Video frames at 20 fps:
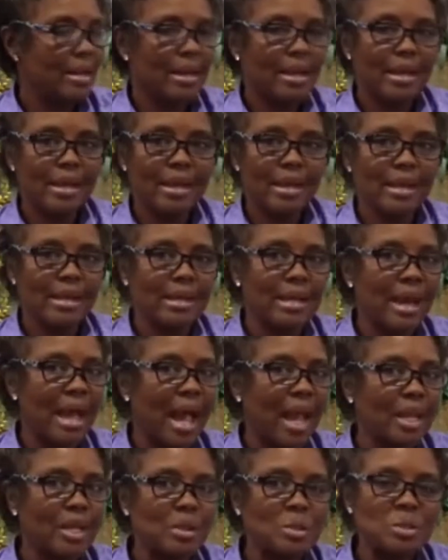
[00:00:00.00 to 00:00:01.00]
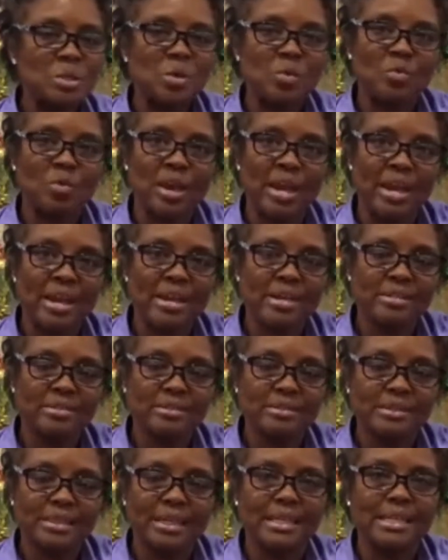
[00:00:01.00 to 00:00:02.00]
And God looked around
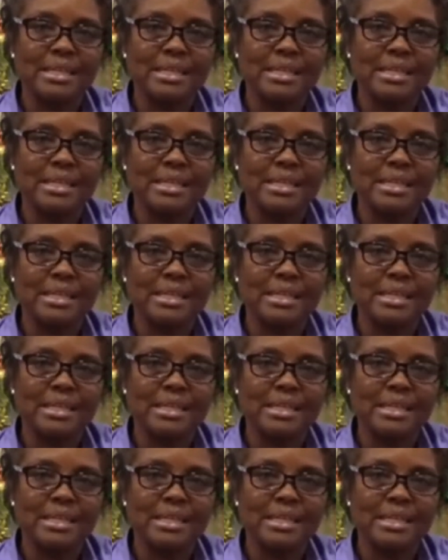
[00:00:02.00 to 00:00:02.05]
and